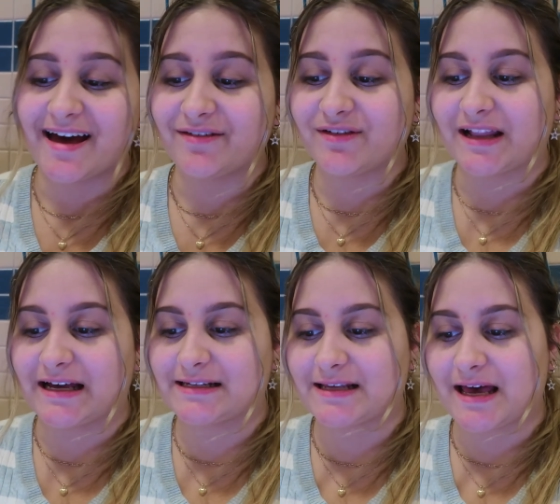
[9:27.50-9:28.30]
I have
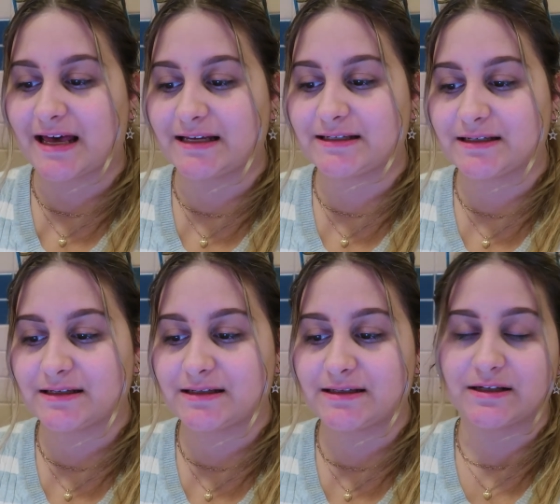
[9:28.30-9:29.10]
class at
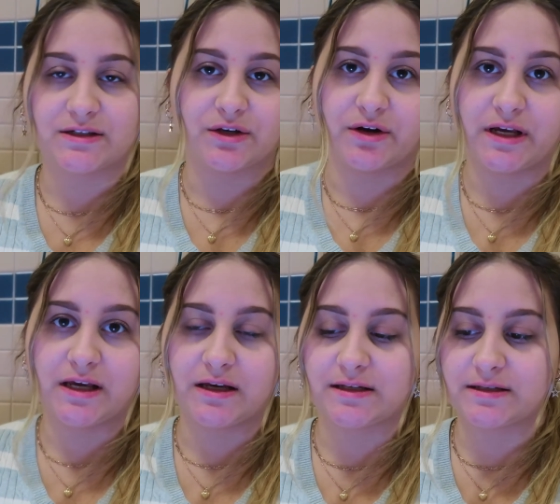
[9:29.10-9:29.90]

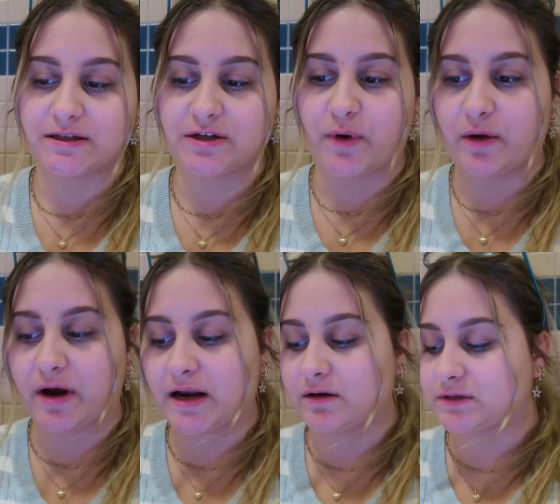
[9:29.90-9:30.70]
6:30 and 6:08
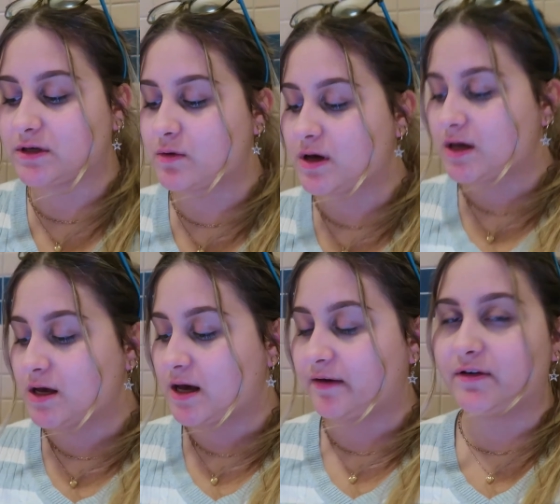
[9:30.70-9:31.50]
right now, so
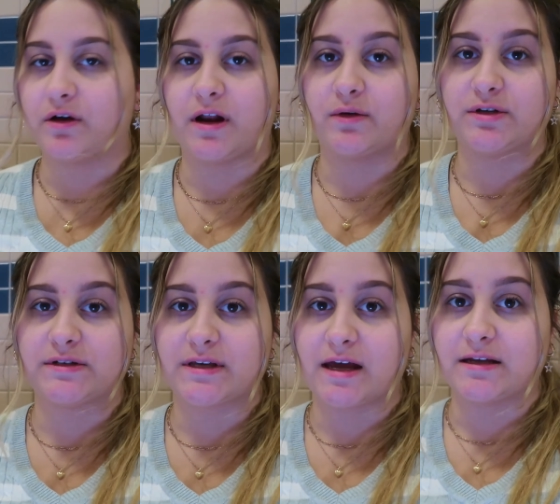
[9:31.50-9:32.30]
I figured I would
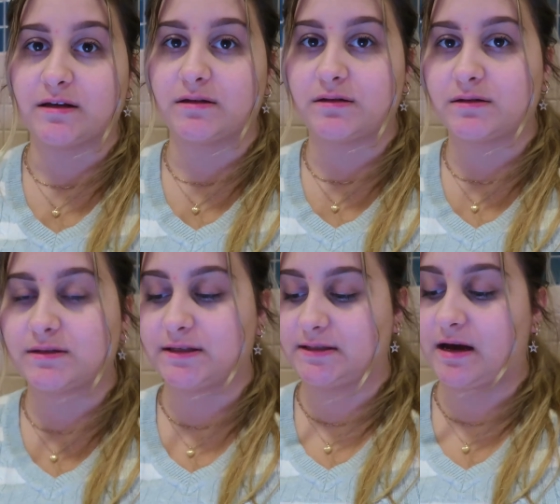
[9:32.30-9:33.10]
just kind of
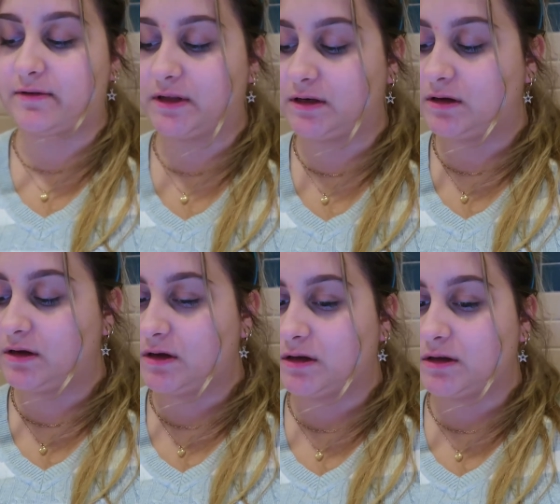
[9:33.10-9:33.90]
sit down and
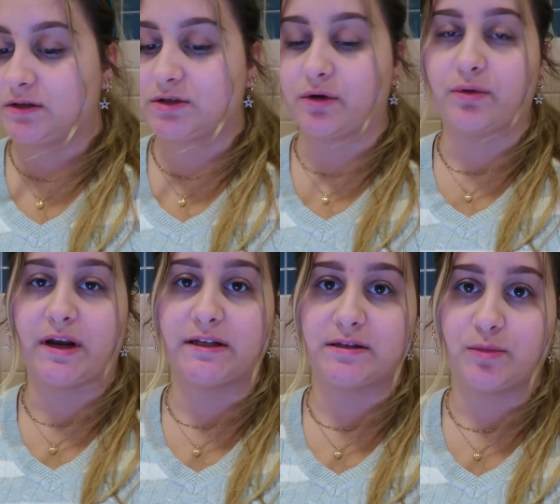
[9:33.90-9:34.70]
start
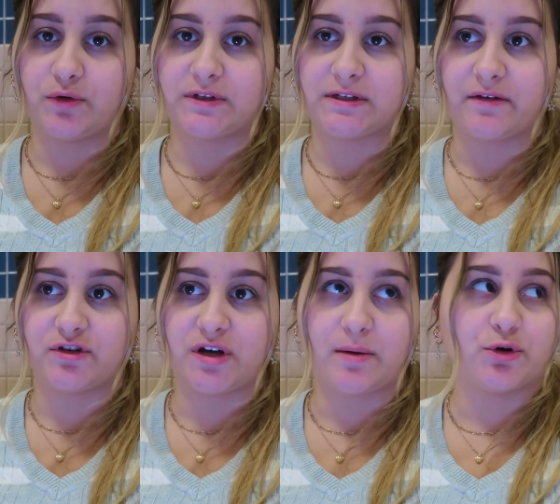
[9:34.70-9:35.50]
writing some notes because I have a
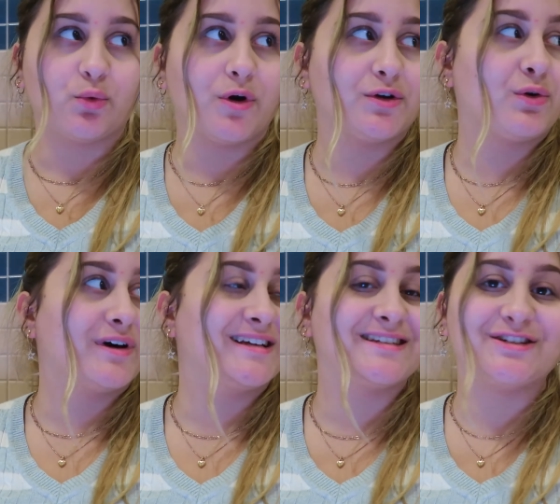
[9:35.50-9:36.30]
chapter 1
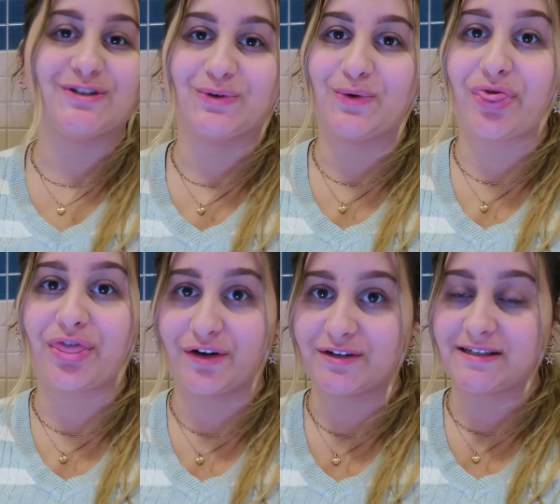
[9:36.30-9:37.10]
quiz due
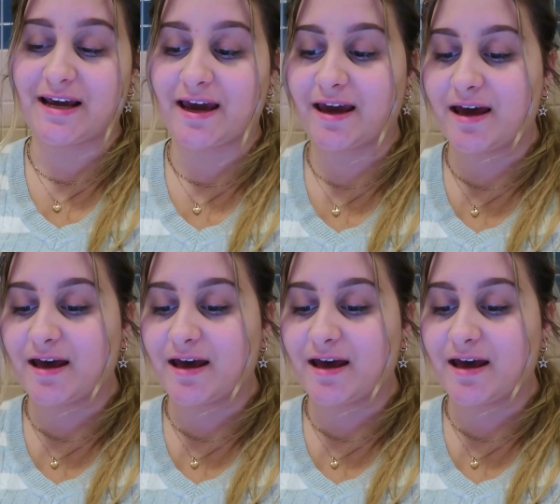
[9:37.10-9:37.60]
Thursday.